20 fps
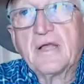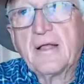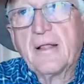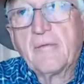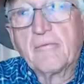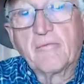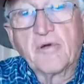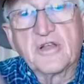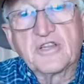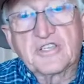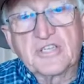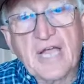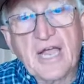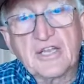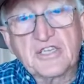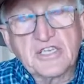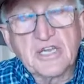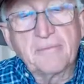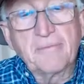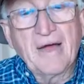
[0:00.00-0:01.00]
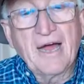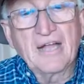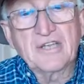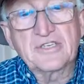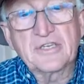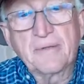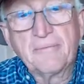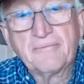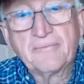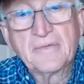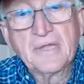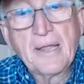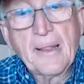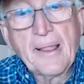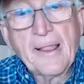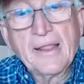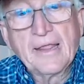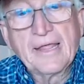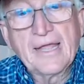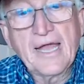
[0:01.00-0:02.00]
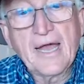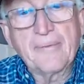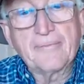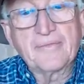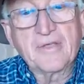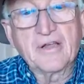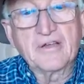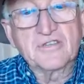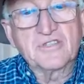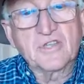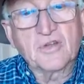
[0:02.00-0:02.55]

Appreciate you a bunch. Yep, there's the